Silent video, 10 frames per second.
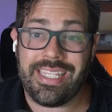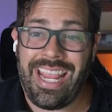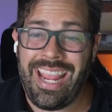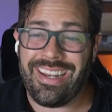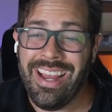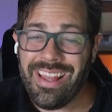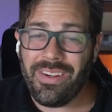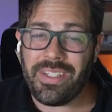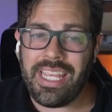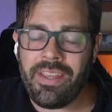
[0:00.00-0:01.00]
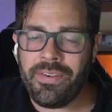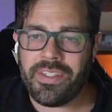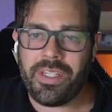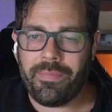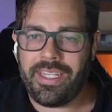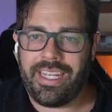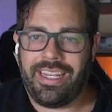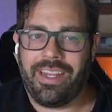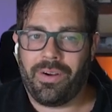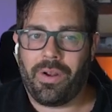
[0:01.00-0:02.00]
And there's even something in
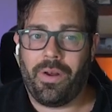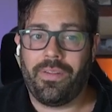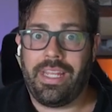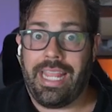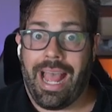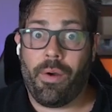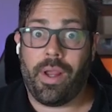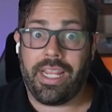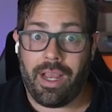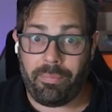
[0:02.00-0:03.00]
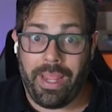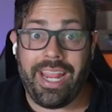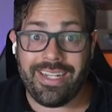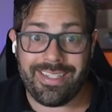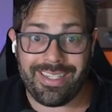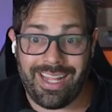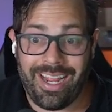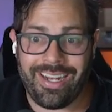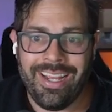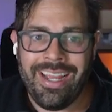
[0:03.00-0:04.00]
here called the how I got paid
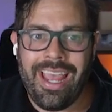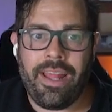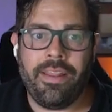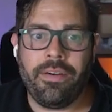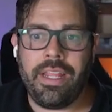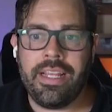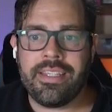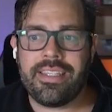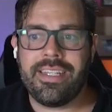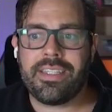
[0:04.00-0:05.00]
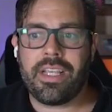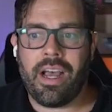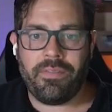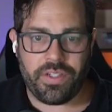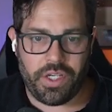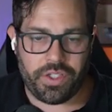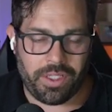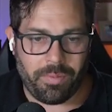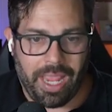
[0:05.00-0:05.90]
slide. And there is this conversation that we